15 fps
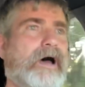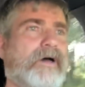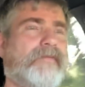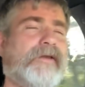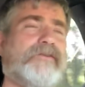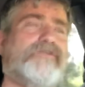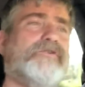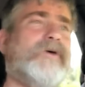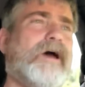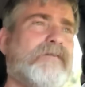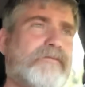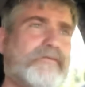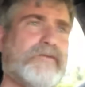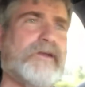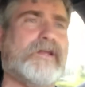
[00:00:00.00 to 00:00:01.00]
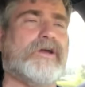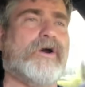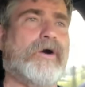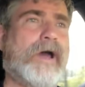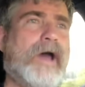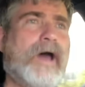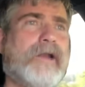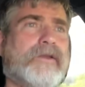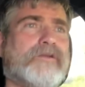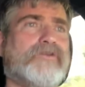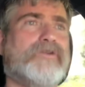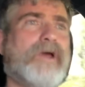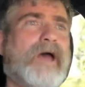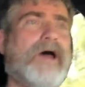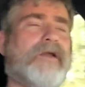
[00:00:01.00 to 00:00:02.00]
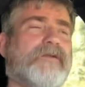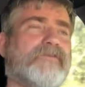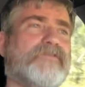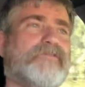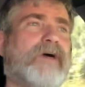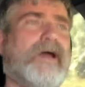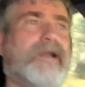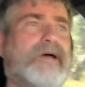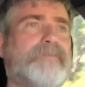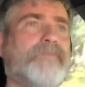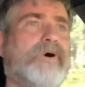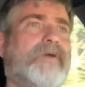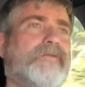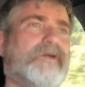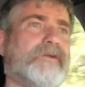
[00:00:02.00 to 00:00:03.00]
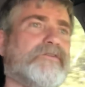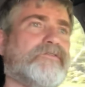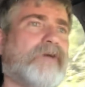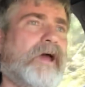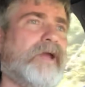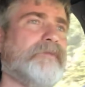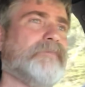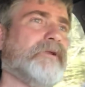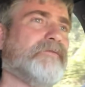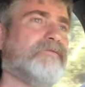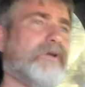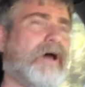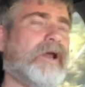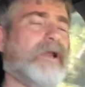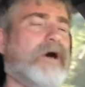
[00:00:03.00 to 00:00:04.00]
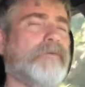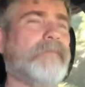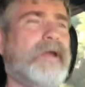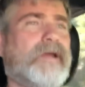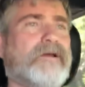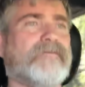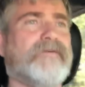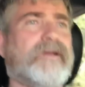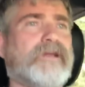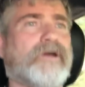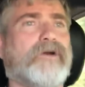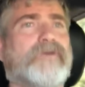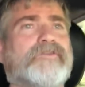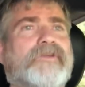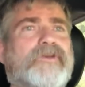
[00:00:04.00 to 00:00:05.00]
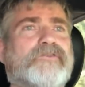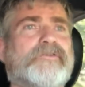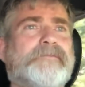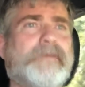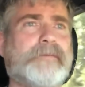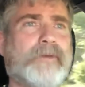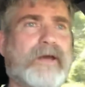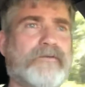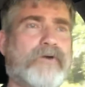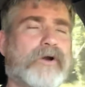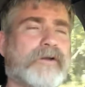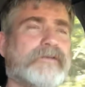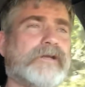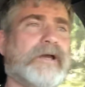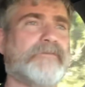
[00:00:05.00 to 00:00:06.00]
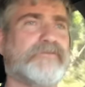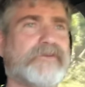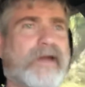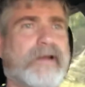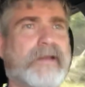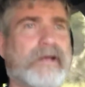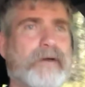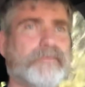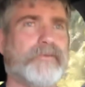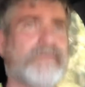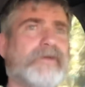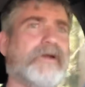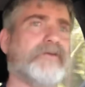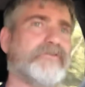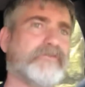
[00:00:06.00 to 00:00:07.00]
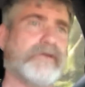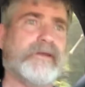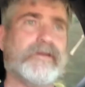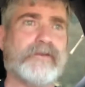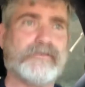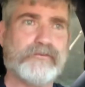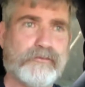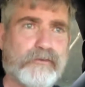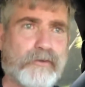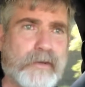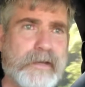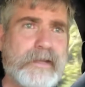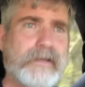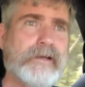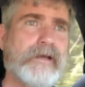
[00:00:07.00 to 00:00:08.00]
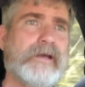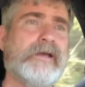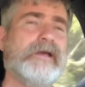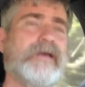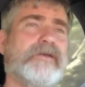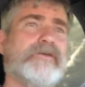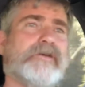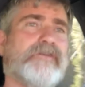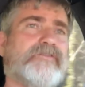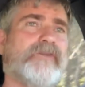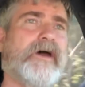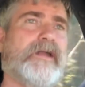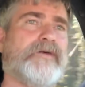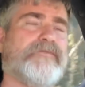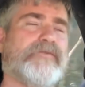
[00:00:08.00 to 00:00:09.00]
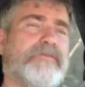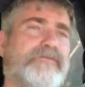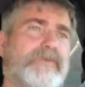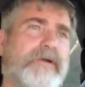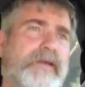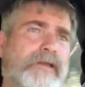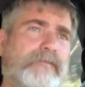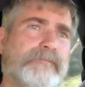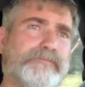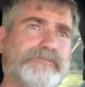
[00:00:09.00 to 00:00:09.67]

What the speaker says: They do have a video how to sign up on their site, but if not, I'll make a video because I know some people have a hard time signing up. But it's free. You can sign up for free.